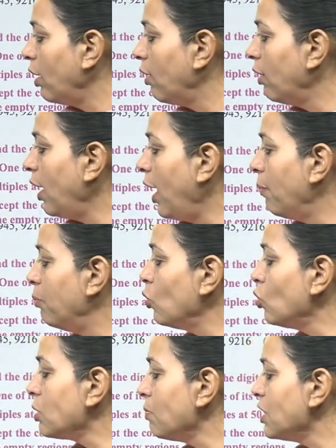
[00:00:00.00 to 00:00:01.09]
here
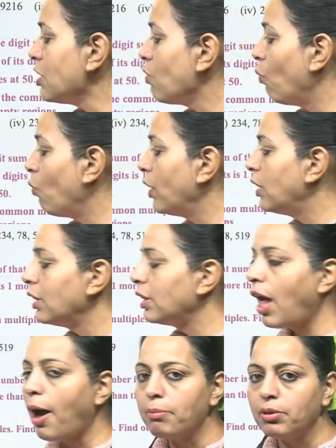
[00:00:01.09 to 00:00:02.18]
amusement with
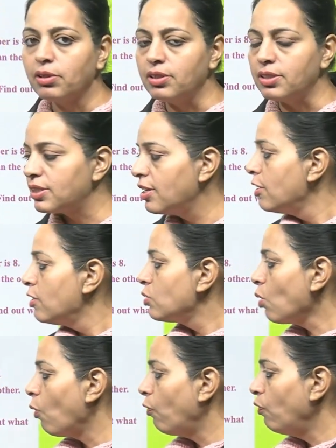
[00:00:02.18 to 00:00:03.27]
numbers.
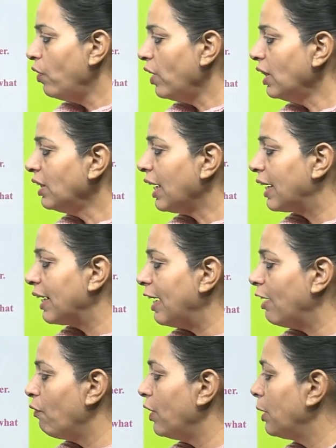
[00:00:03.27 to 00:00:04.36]
So fill the grid